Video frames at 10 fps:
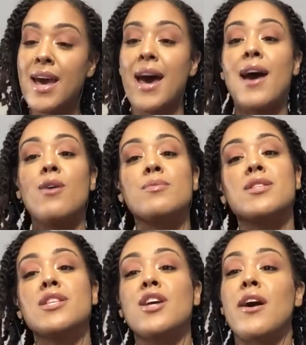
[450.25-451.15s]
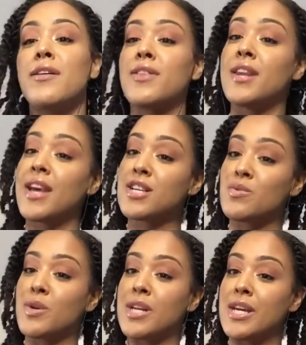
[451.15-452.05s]
I hope to see y'all on the next
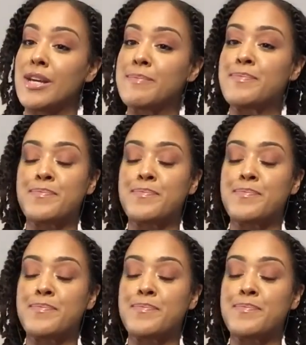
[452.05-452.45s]
reading.